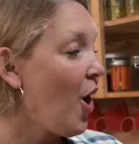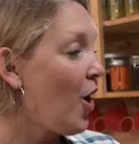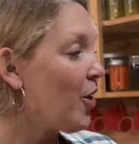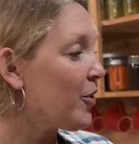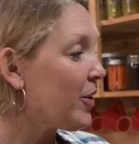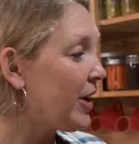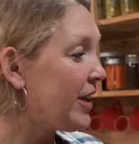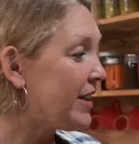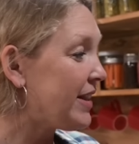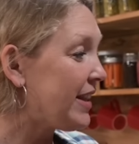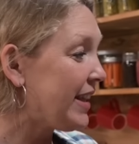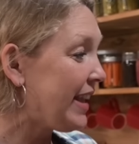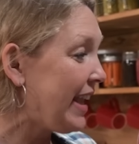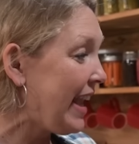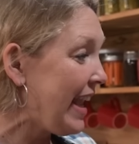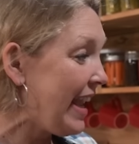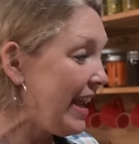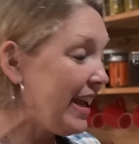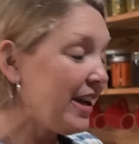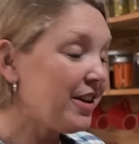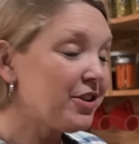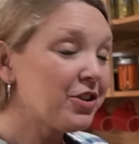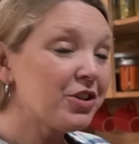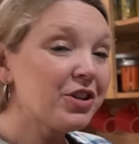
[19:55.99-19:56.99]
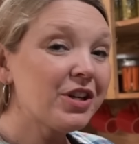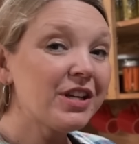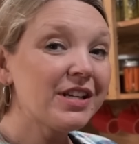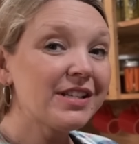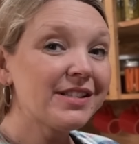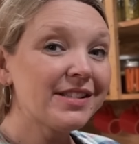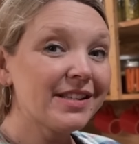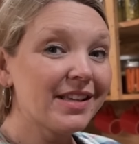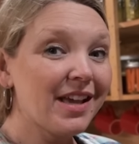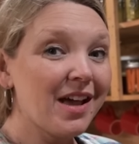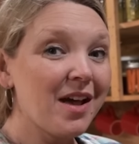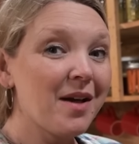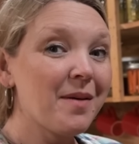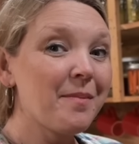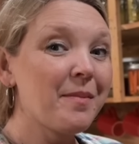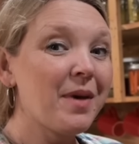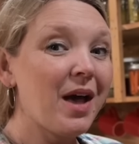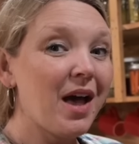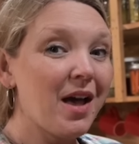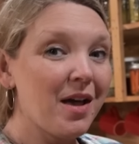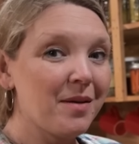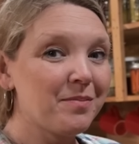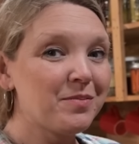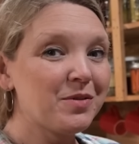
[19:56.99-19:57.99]
All right, the canner has come
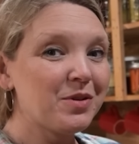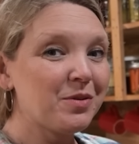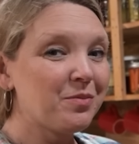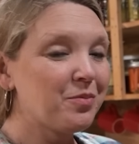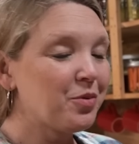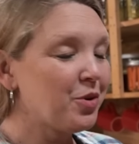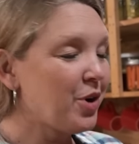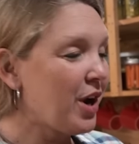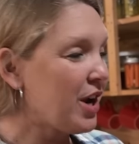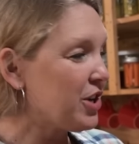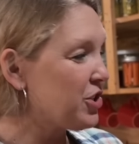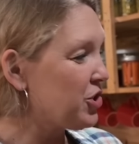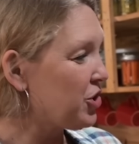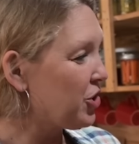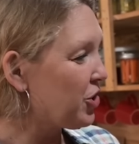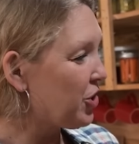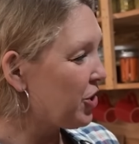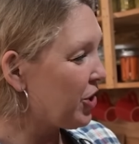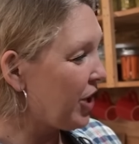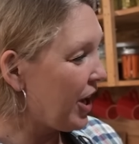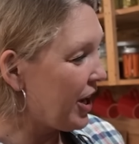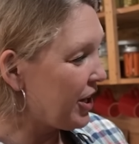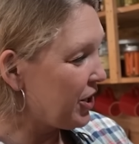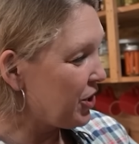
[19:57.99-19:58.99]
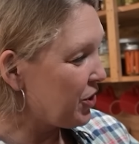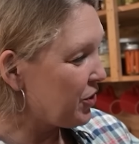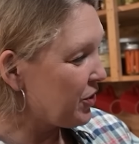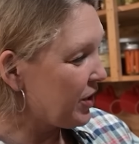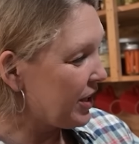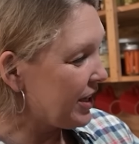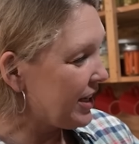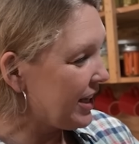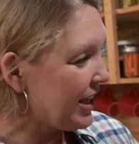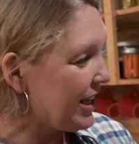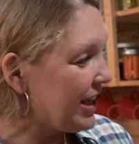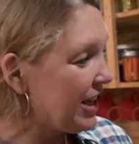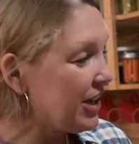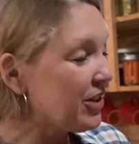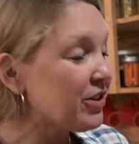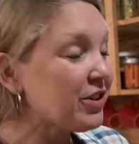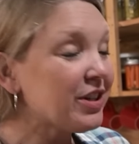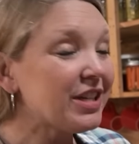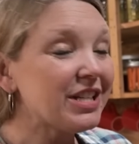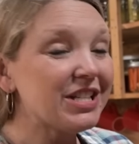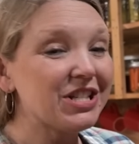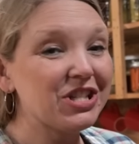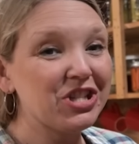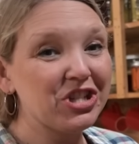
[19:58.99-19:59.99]
up to pressure and you can hear
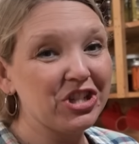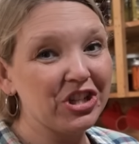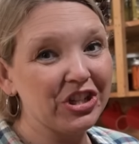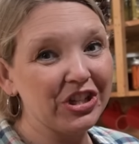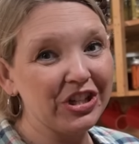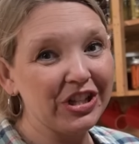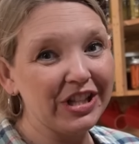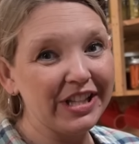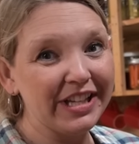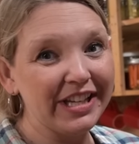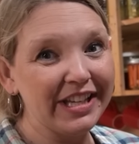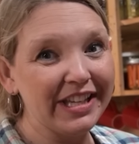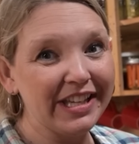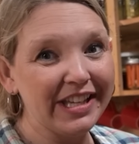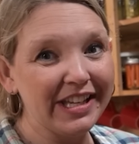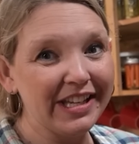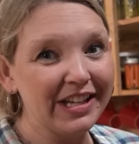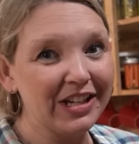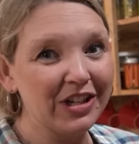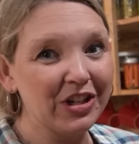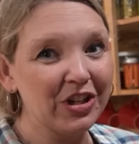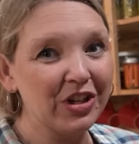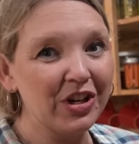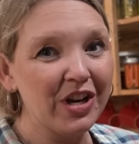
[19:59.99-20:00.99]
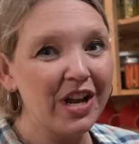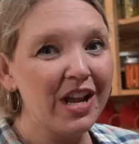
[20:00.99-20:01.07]
it jiggling here.